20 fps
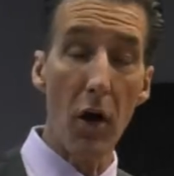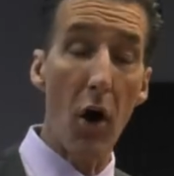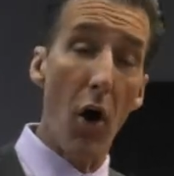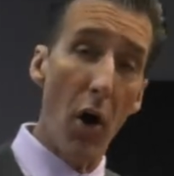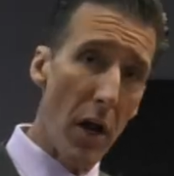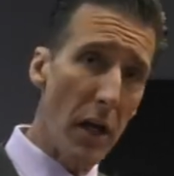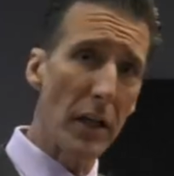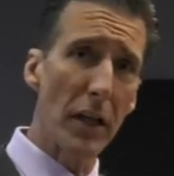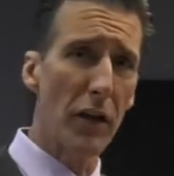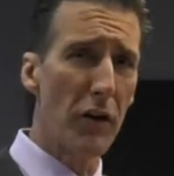
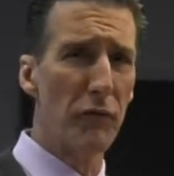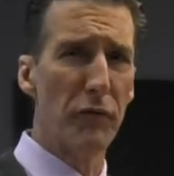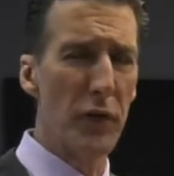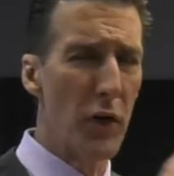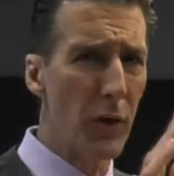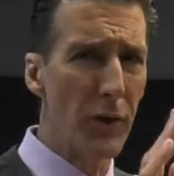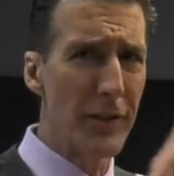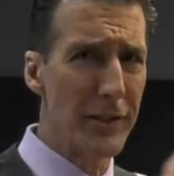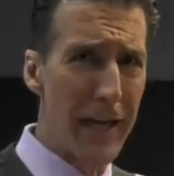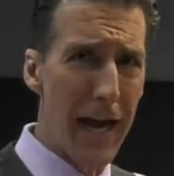All of
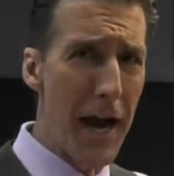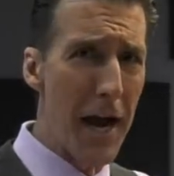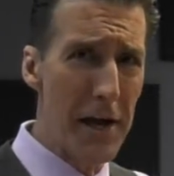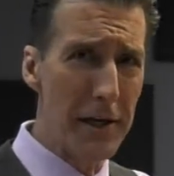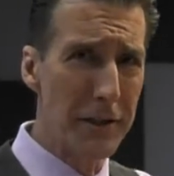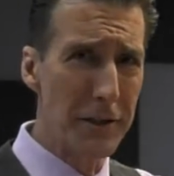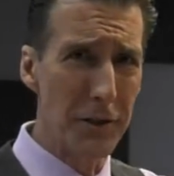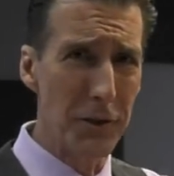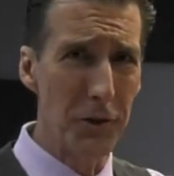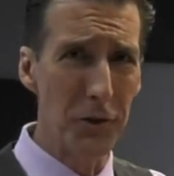your
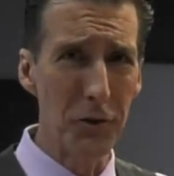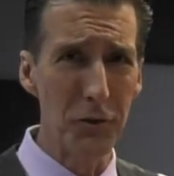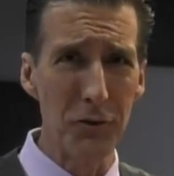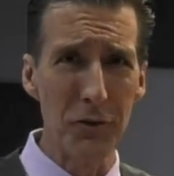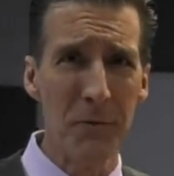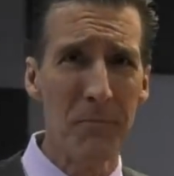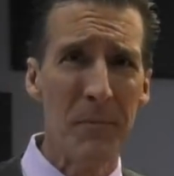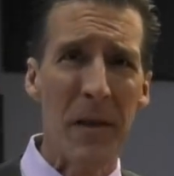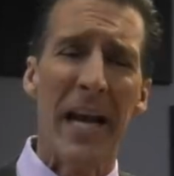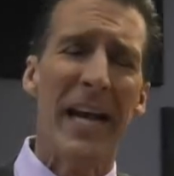
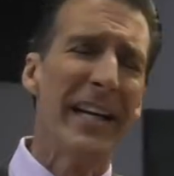doctors,